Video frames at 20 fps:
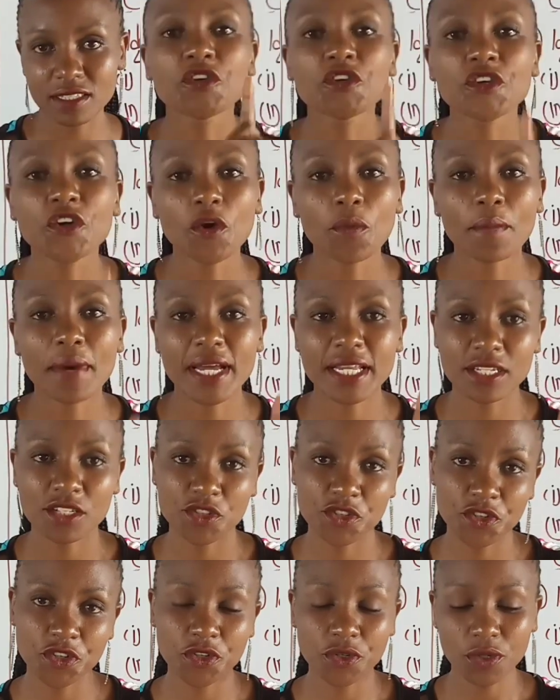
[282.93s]
From 1
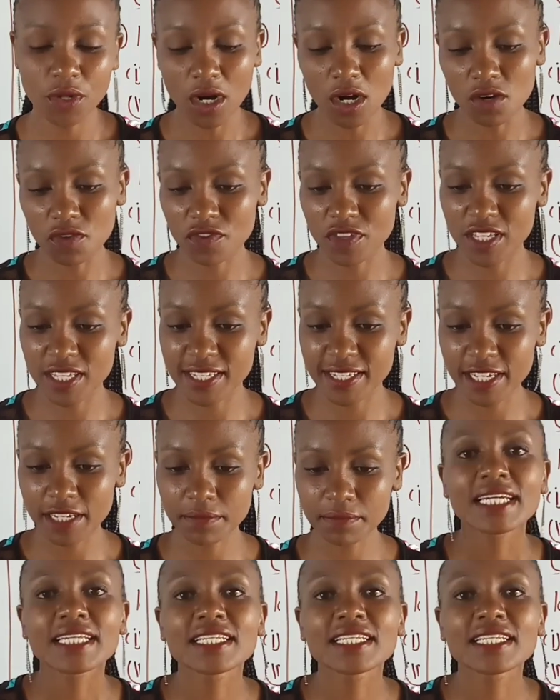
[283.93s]
2 of the same,